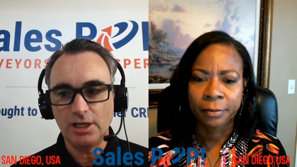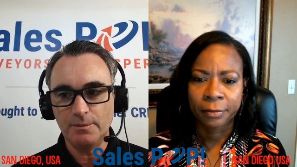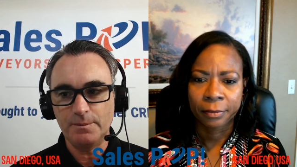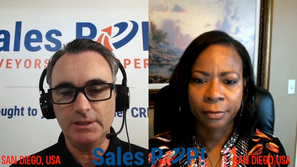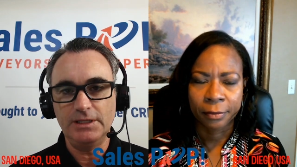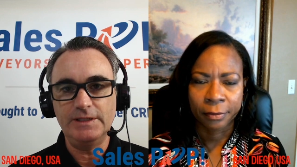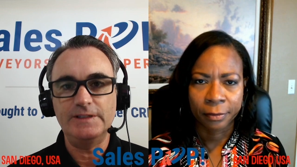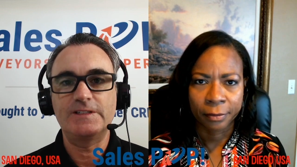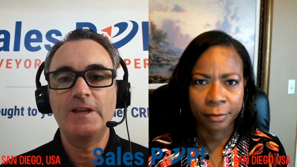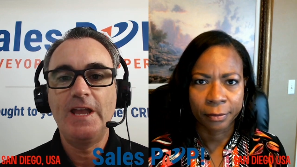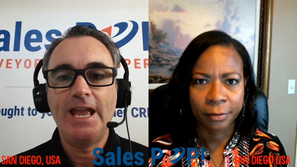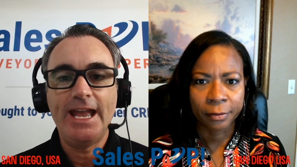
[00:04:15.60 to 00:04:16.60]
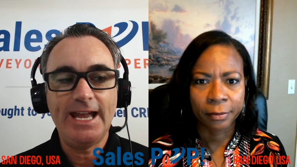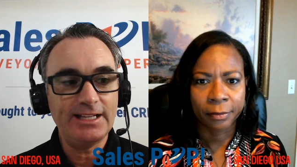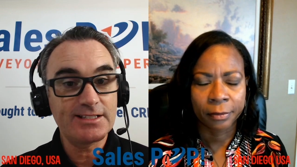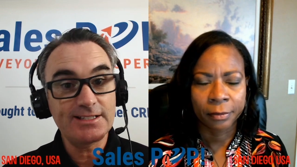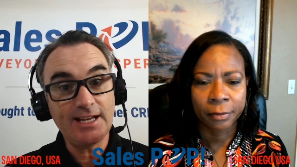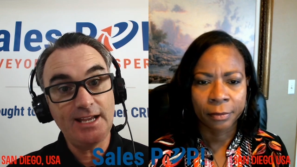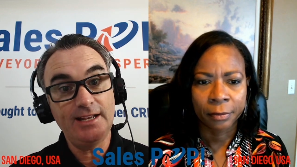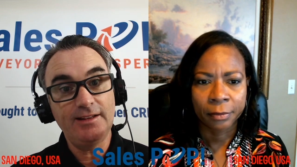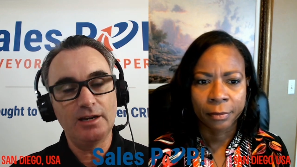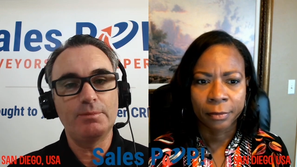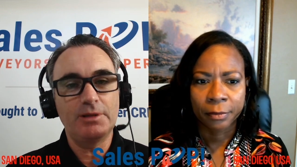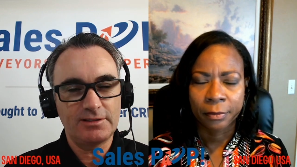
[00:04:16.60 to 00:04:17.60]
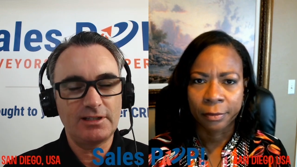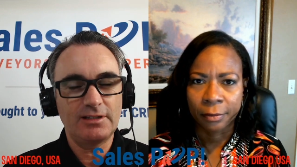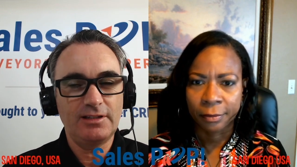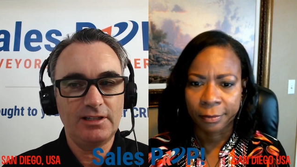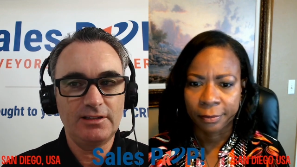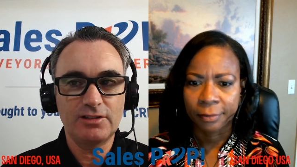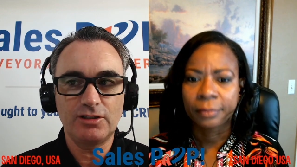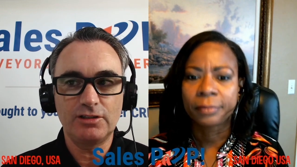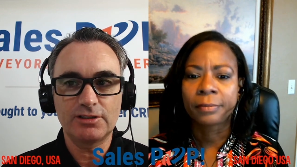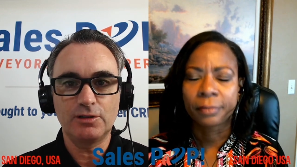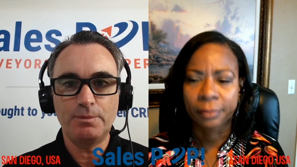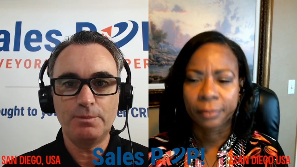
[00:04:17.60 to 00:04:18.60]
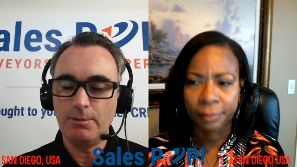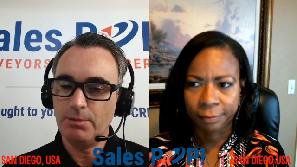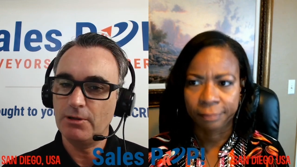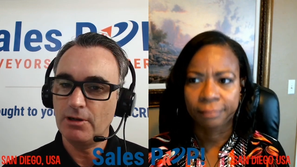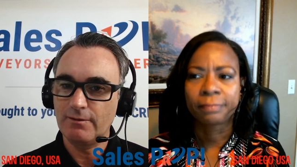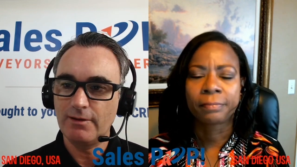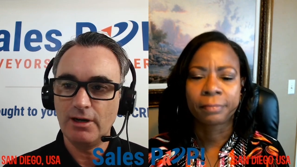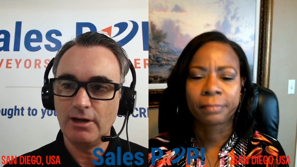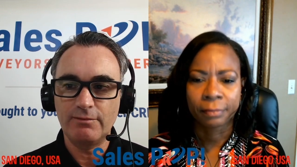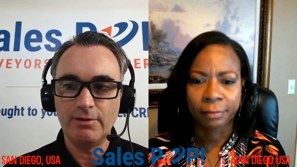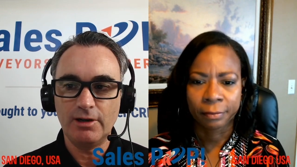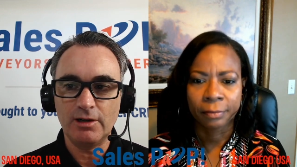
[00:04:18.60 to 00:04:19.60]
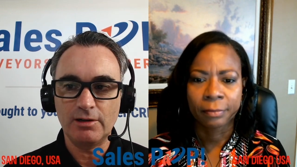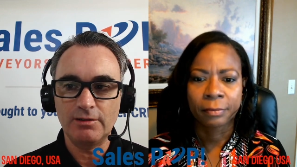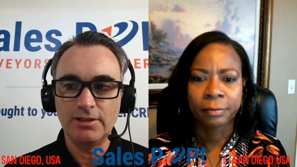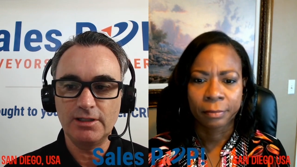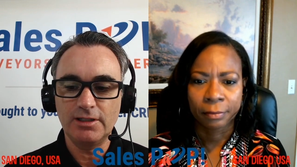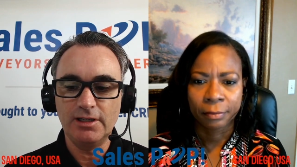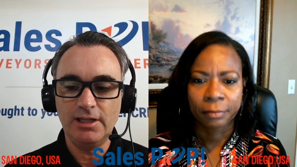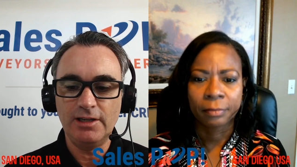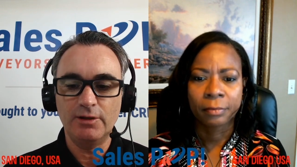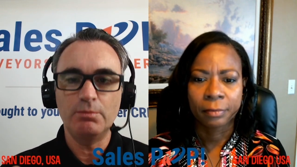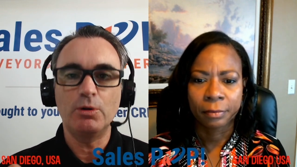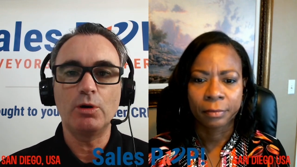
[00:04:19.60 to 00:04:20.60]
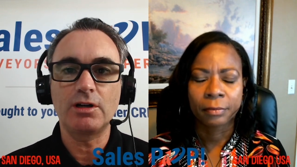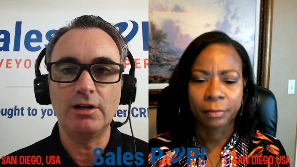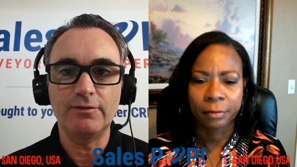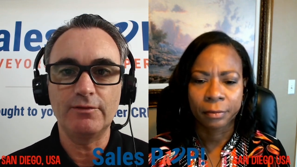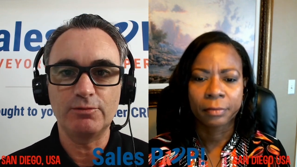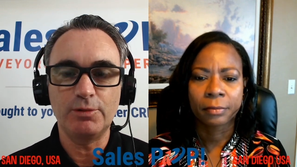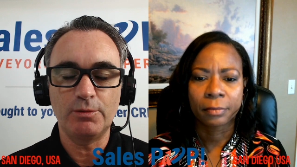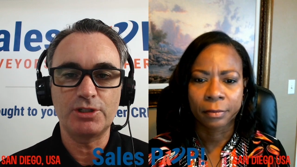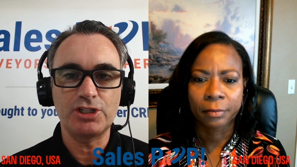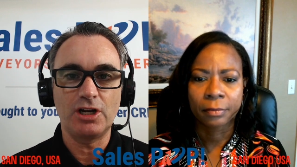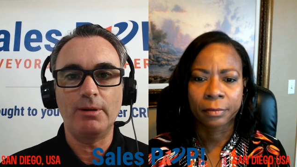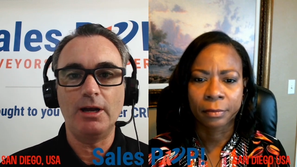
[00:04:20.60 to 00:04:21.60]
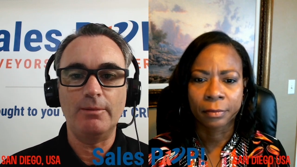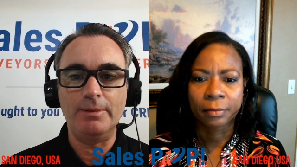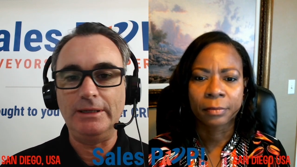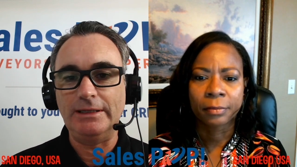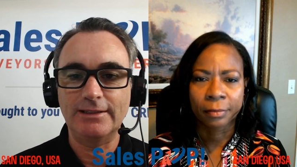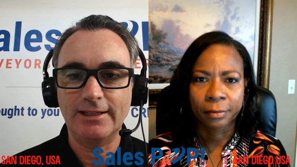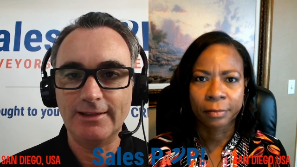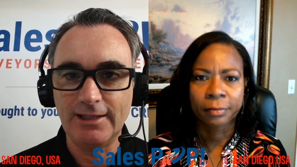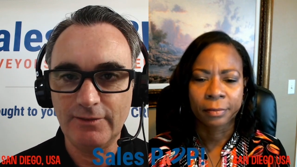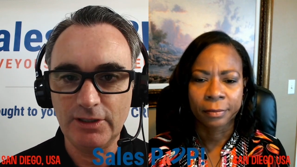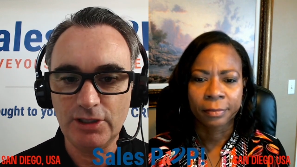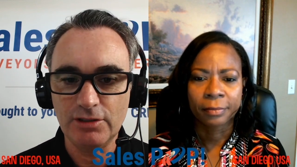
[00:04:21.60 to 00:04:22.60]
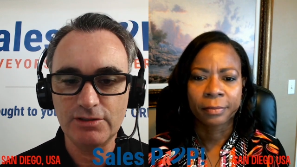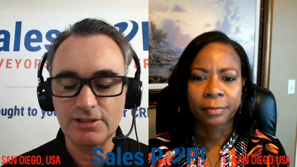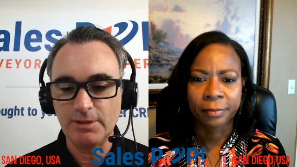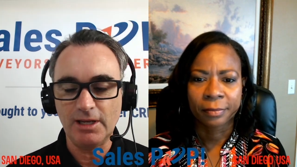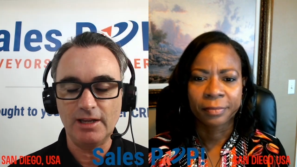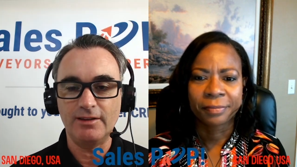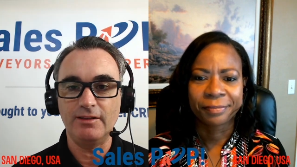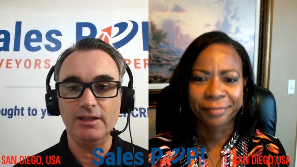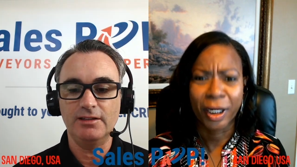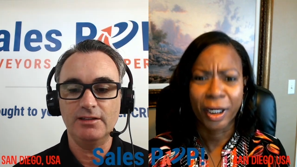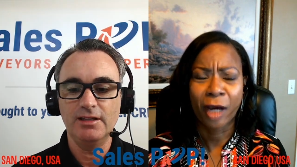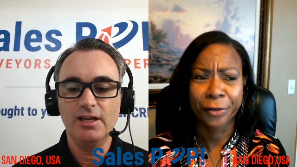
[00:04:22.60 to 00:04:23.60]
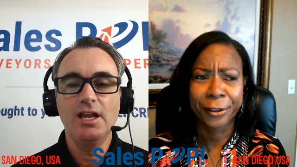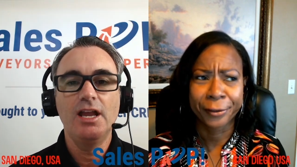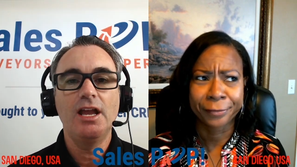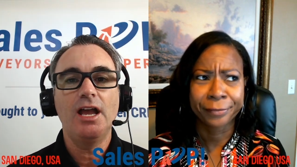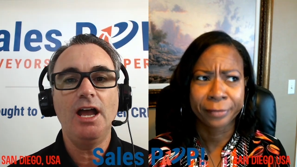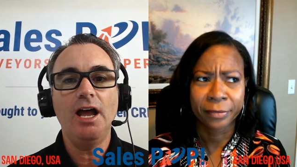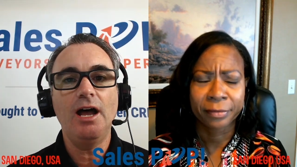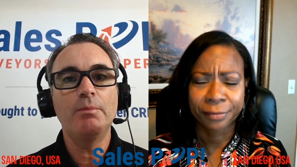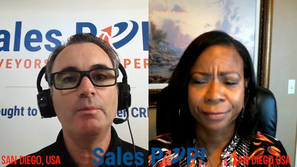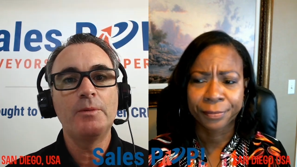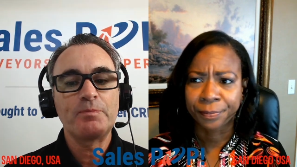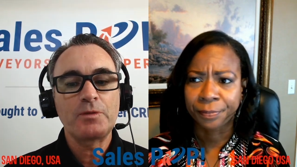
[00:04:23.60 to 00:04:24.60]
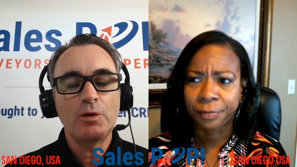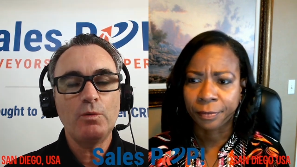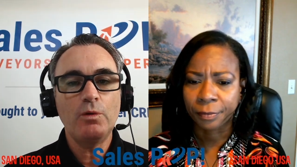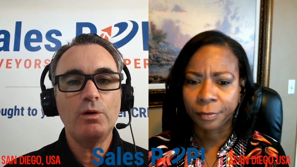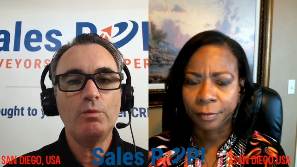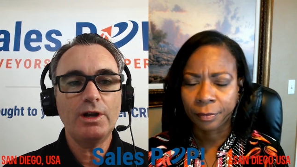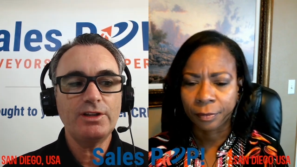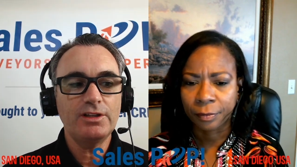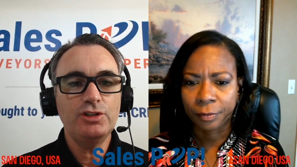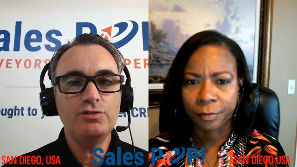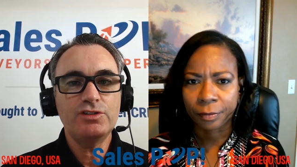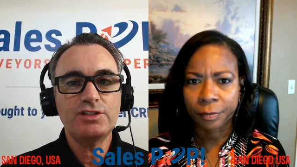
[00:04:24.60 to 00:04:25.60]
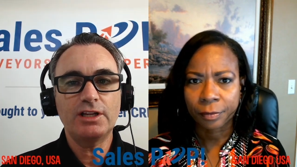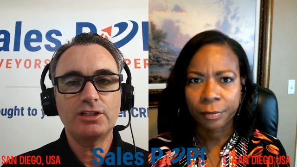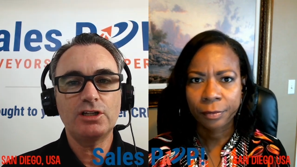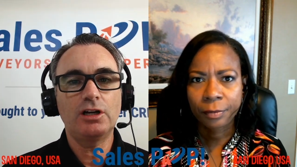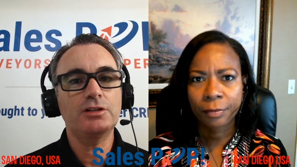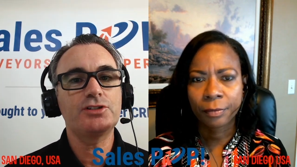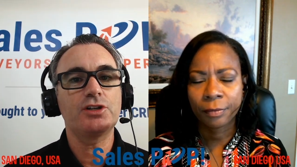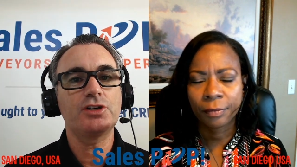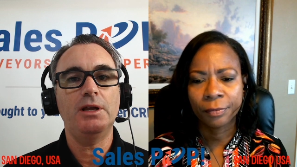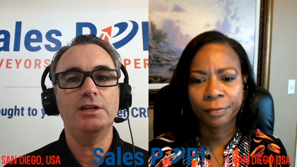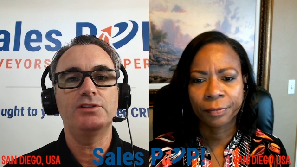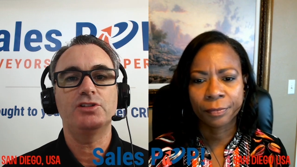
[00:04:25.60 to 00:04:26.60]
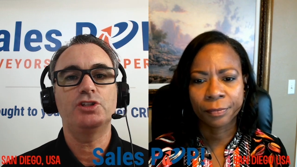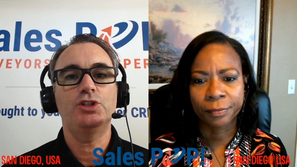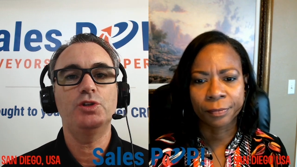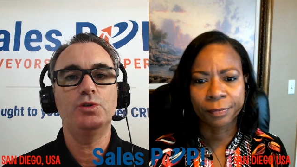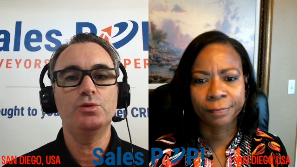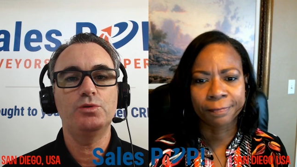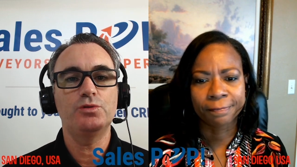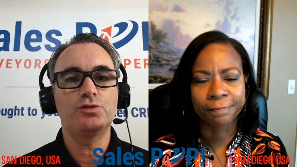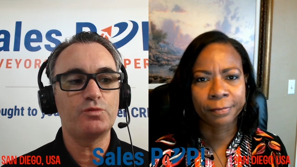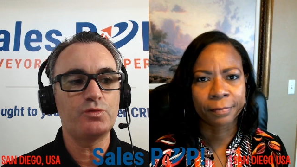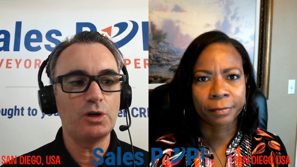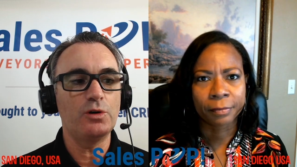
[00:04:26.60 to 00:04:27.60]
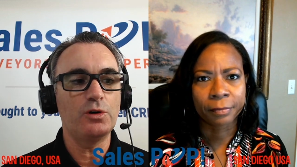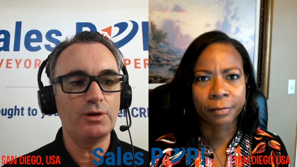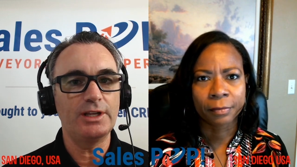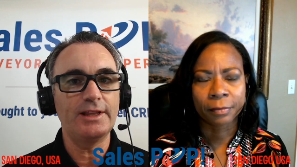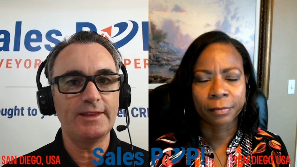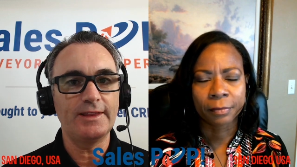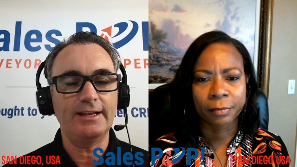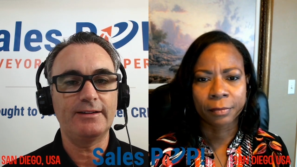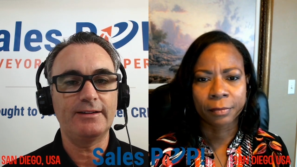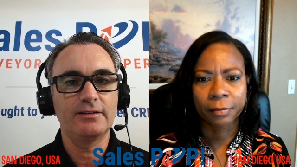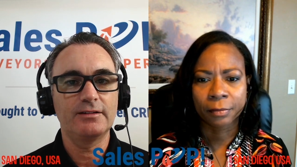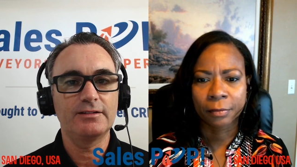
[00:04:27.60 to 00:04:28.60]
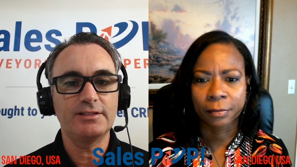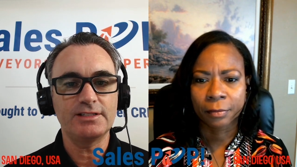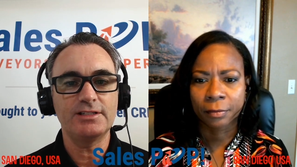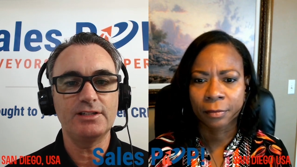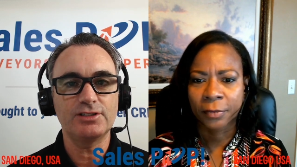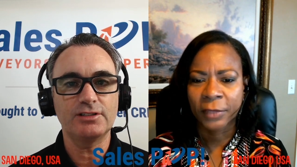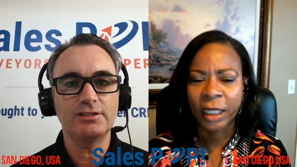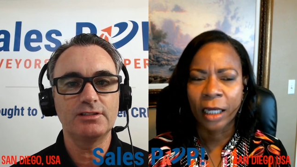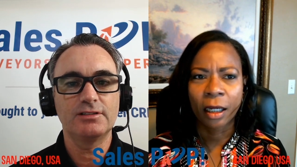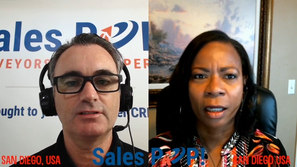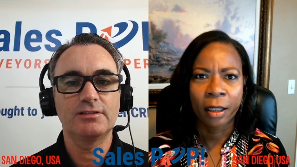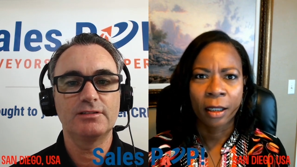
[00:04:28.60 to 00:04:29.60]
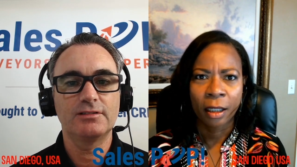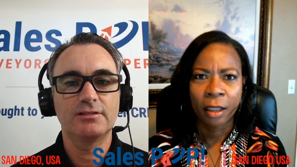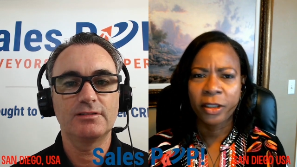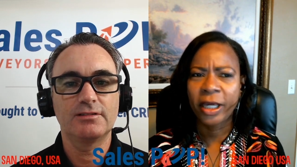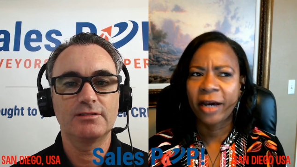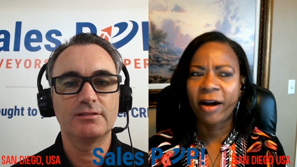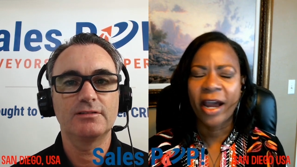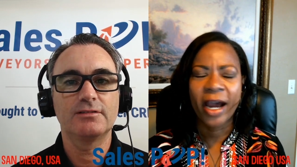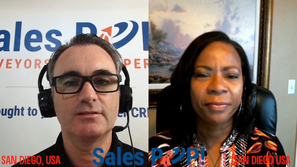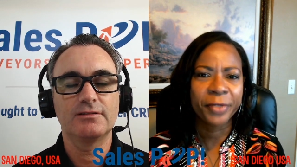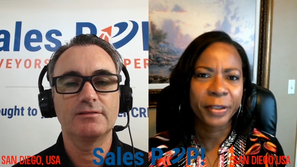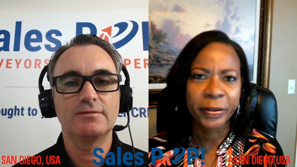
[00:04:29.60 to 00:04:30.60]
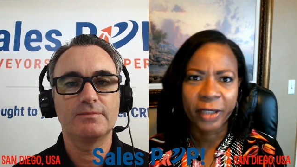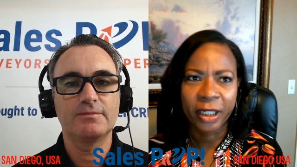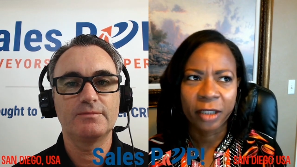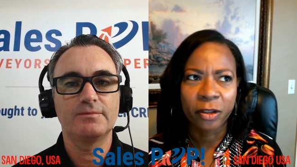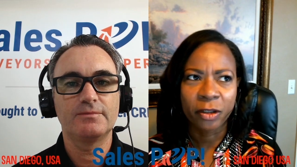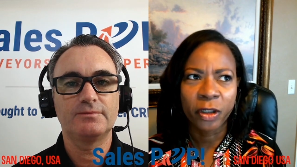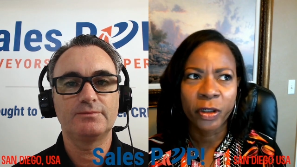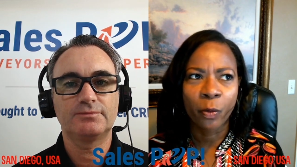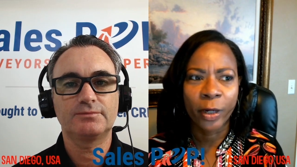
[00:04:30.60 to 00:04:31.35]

Speaker 1: companies and stay there, because I think there's also people are even more comfortable with job hopping than they even used to be, I think. What you said, culture plays a huge role in that decision.
Speaker 2: Yeah, absolutely. You know,